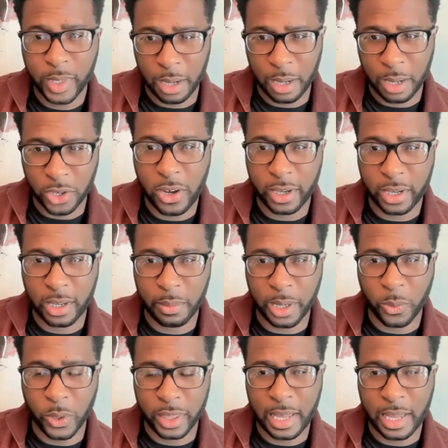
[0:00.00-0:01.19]
And I'll be talking about
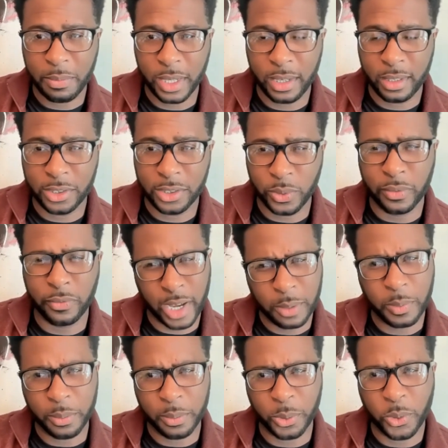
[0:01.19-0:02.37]
what that means to invite
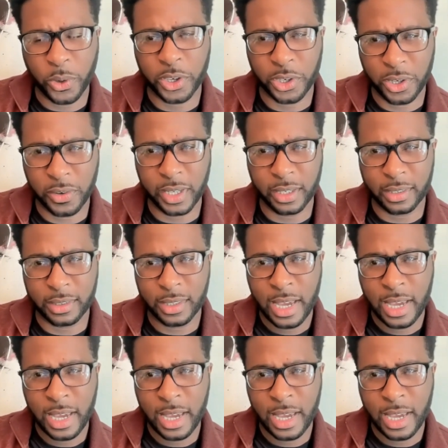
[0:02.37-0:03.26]
people who are curious,